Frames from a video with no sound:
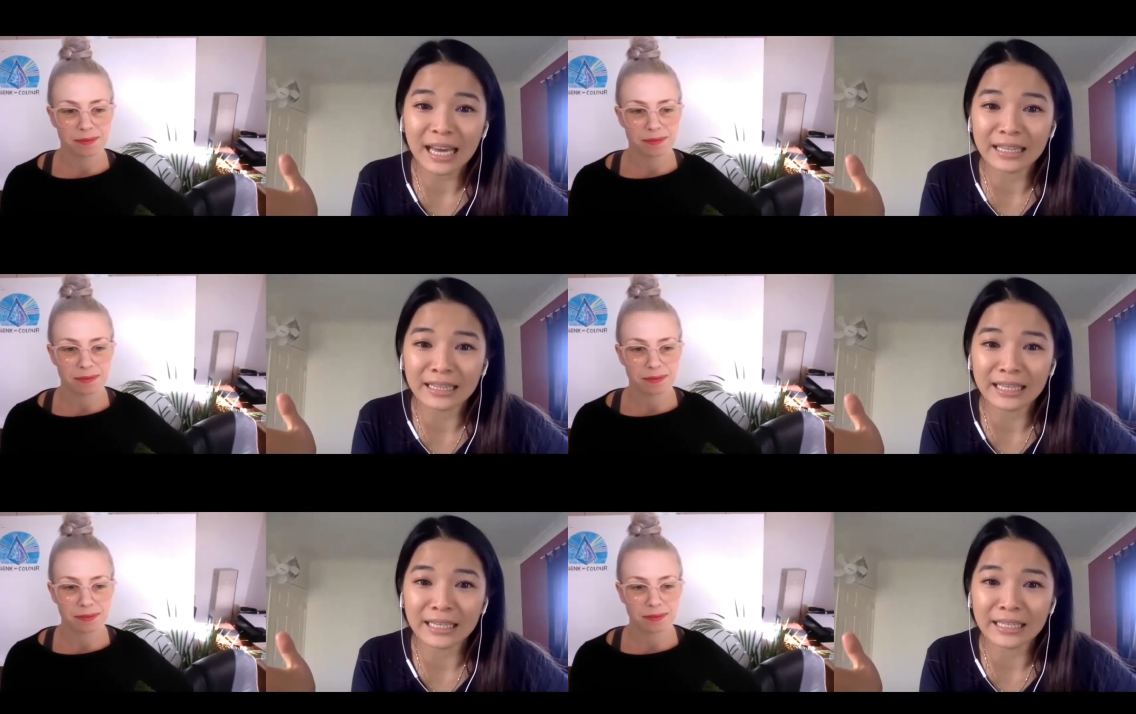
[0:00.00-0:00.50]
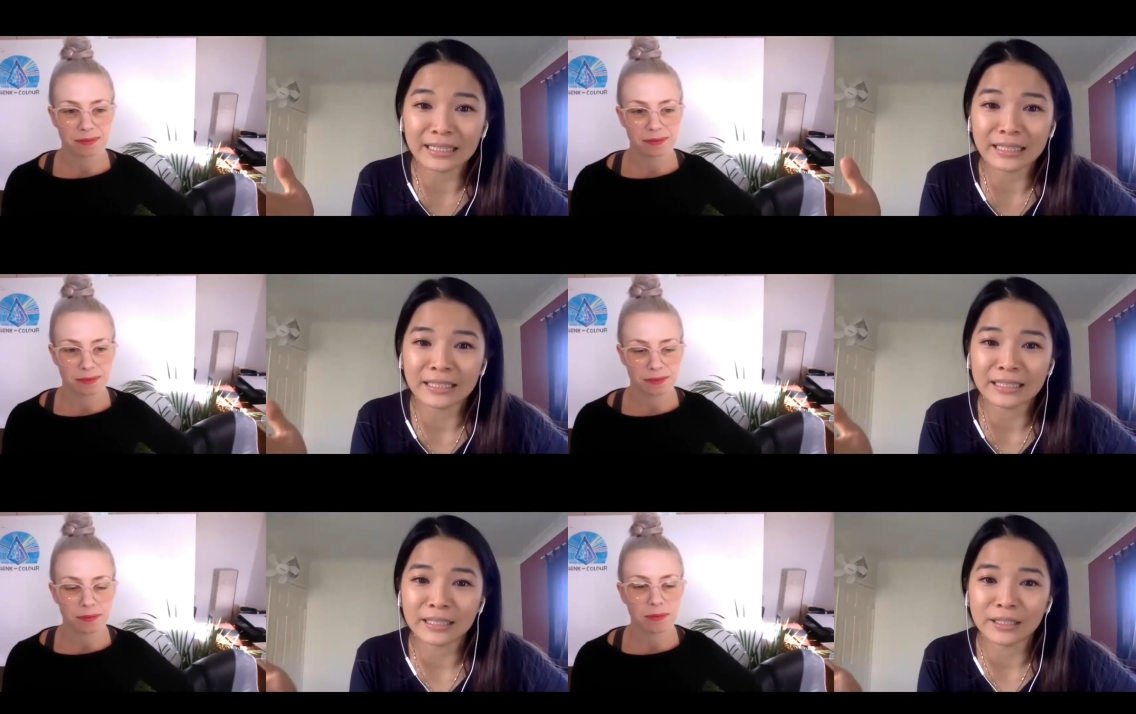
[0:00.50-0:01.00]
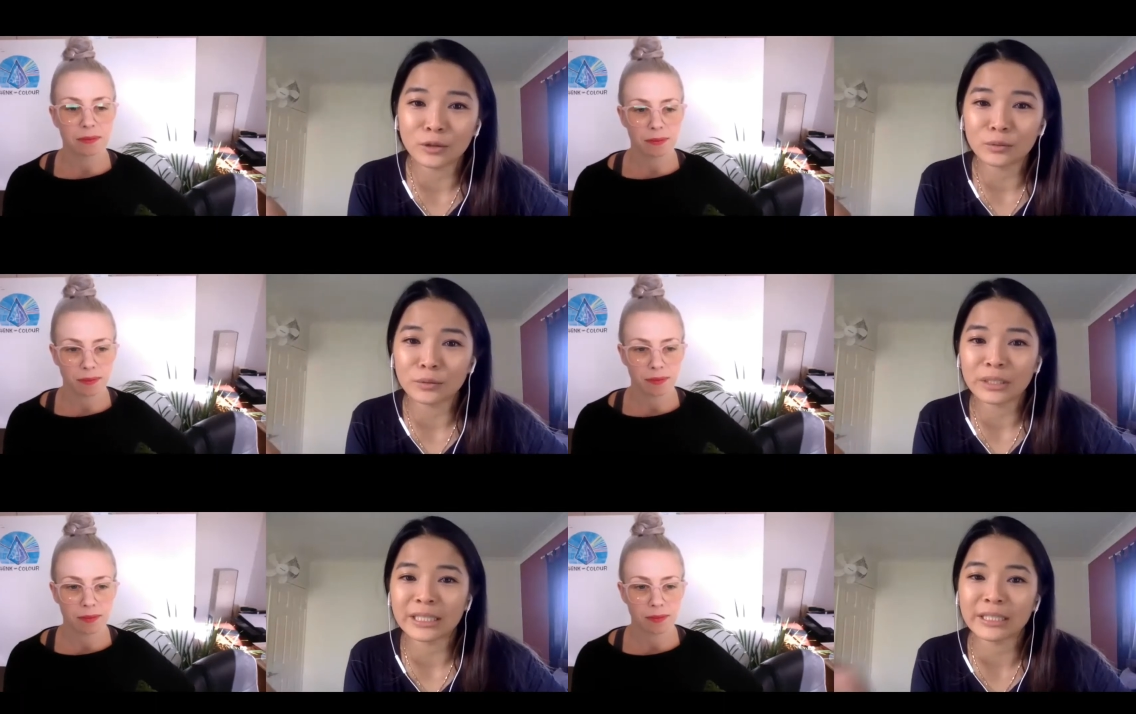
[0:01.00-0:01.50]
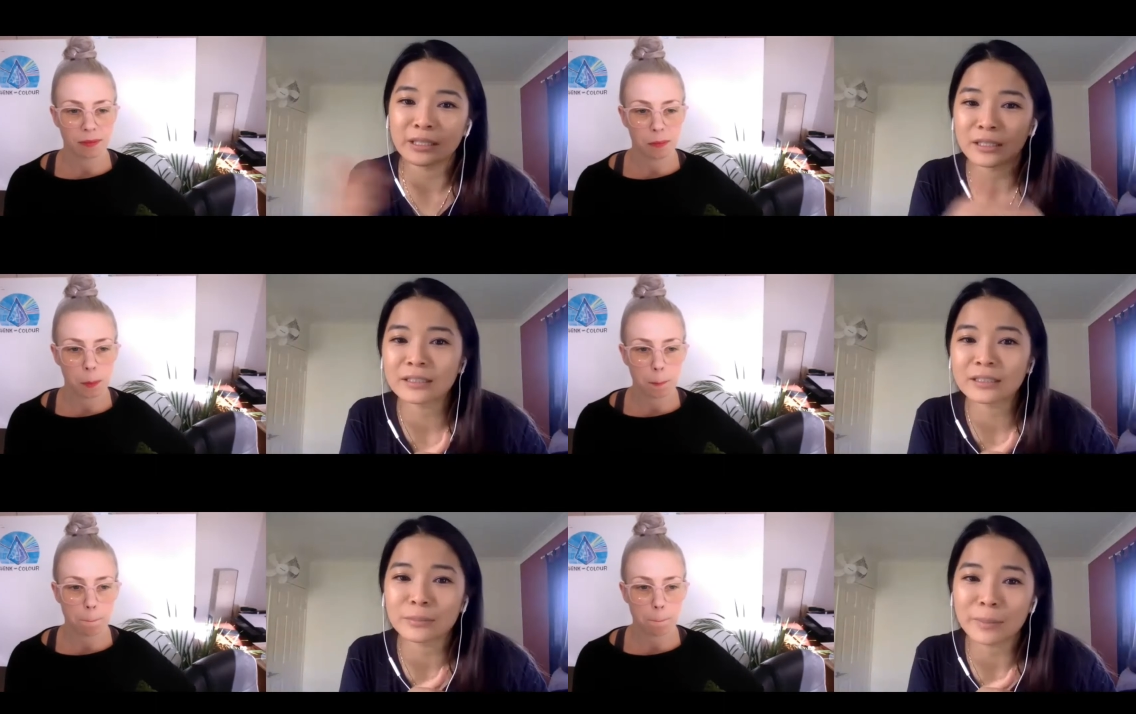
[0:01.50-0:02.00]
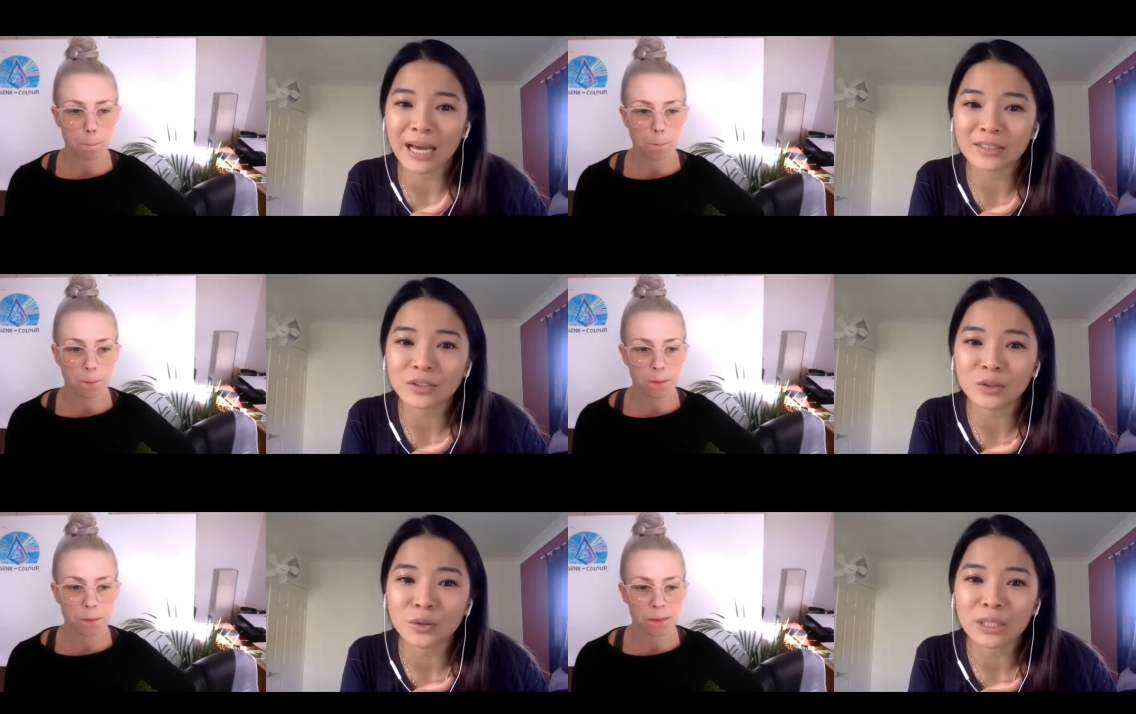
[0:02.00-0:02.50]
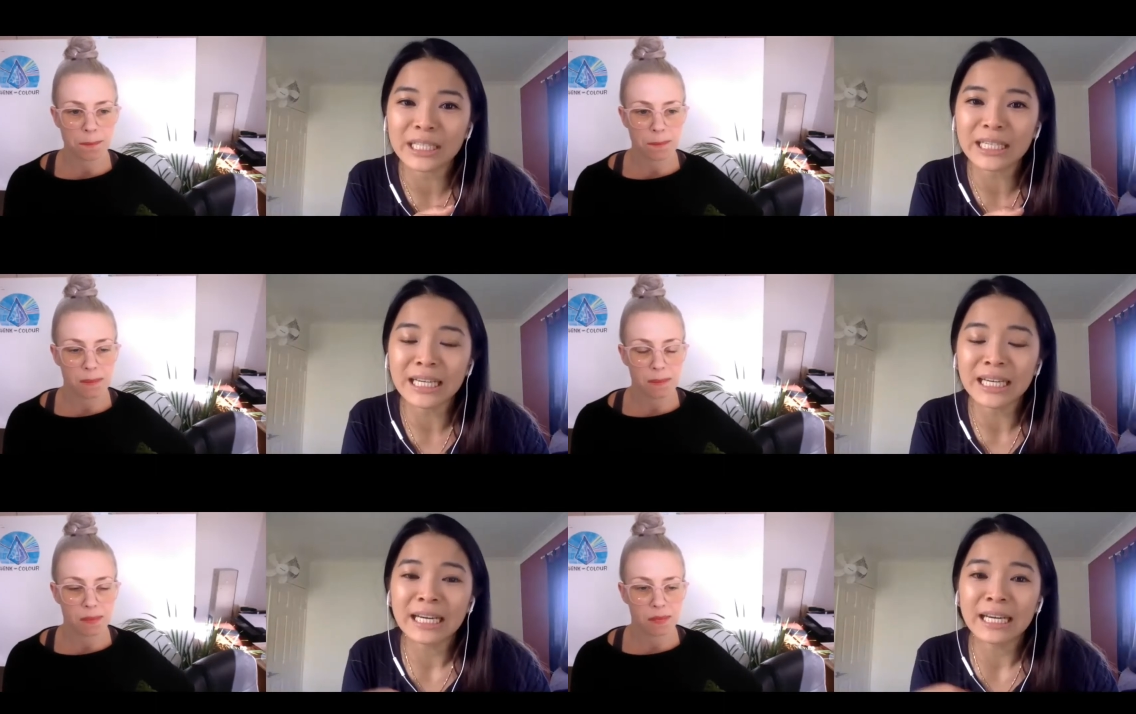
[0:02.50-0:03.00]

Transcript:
Speaker 1: and then they don't hear the backstory.